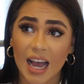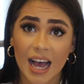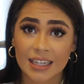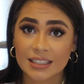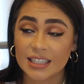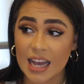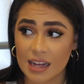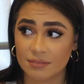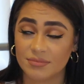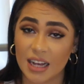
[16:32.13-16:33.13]
And
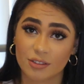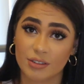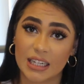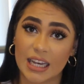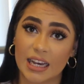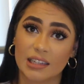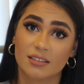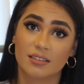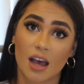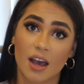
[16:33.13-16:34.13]
yeah, that's really it.
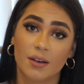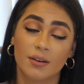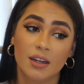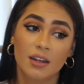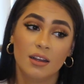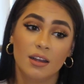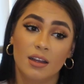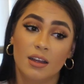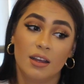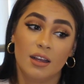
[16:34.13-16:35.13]
So
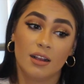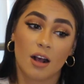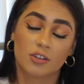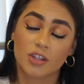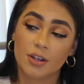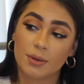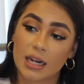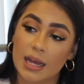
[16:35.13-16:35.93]
I'll show you a